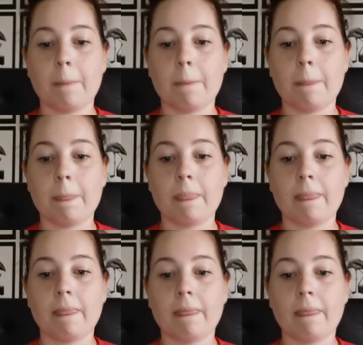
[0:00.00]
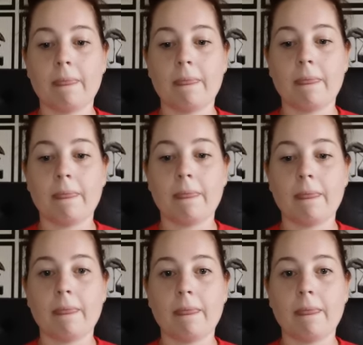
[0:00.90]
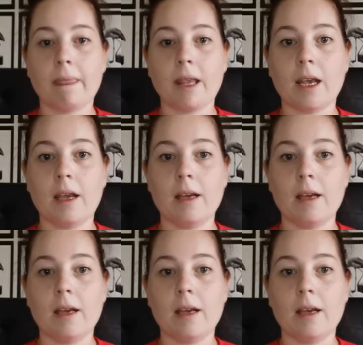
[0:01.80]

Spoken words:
[no speech]